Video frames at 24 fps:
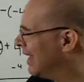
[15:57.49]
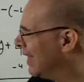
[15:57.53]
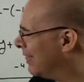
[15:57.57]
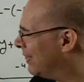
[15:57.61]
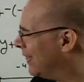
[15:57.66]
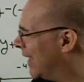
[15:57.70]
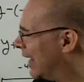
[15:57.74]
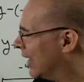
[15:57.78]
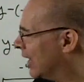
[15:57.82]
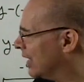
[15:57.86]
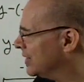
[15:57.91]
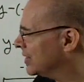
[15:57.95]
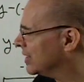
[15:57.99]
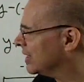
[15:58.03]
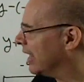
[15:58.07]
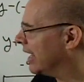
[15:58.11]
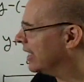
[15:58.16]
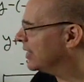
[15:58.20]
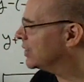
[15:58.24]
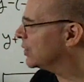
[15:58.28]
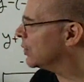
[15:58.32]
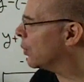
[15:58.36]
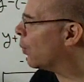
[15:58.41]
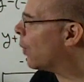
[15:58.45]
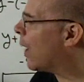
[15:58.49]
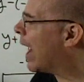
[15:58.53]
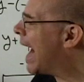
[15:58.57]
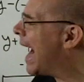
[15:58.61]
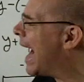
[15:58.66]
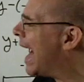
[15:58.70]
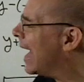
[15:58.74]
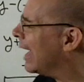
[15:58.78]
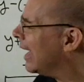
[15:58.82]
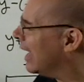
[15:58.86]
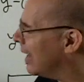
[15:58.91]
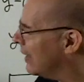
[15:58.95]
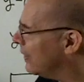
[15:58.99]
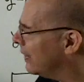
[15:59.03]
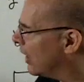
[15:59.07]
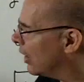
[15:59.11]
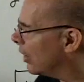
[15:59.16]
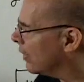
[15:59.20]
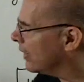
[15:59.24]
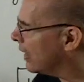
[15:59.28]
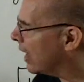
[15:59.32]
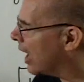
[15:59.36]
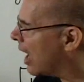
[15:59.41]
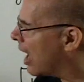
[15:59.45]
That isolates the y, and then
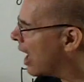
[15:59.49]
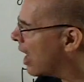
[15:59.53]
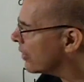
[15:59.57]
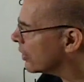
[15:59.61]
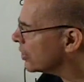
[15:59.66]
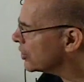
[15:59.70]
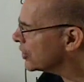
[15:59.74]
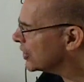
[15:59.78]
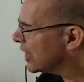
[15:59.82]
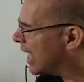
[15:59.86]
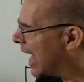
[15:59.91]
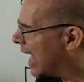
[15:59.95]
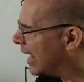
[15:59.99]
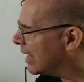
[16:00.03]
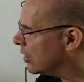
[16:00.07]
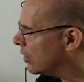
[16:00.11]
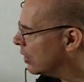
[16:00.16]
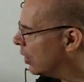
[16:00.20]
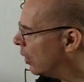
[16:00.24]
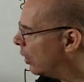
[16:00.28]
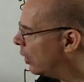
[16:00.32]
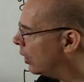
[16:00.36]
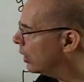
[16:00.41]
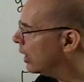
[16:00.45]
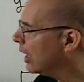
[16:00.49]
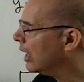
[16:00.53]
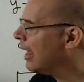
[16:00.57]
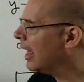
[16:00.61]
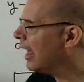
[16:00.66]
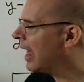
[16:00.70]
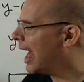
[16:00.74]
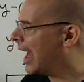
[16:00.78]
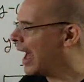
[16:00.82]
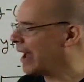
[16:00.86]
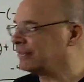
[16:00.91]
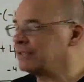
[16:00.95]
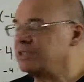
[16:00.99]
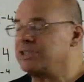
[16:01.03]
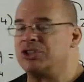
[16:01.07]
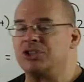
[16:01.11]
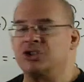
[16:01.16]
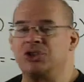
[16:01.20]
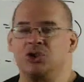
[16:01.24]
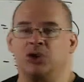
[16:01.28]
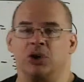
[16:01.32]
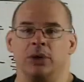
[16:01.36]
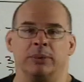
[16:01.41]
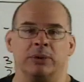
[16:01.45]
on the other side note, I have to
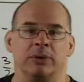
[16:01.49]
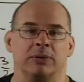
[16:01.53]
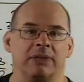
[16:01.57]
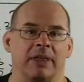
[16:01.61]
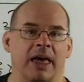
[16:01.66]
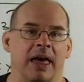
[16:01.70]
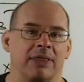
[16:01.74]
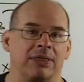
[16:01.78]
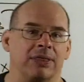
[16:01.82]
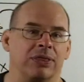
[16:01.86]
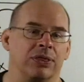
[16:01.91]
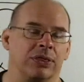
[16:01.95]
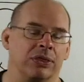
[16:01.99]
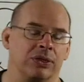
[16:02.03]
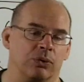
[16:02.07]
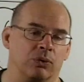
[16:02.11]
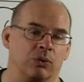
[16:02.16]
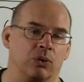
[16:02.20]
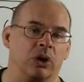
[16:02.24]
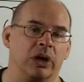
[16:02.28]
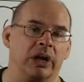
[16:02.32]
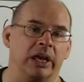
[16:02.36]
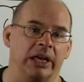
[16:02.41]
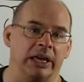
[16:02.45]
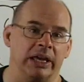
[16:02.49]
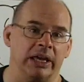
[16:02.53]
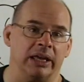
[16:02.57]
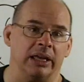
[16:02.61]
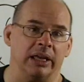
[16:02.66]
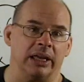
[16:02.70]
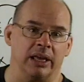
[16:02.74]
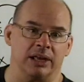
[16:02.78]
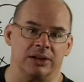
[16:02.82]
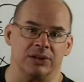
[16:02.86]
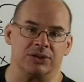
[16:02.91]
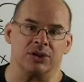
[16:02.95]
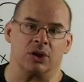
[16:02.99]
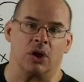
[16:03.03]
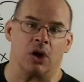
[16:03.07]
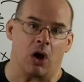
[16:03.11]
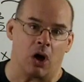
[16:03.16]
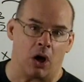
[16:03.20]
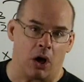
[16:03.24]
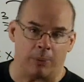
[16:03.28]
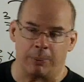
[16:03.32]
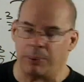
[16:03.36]
distribute that 3 into all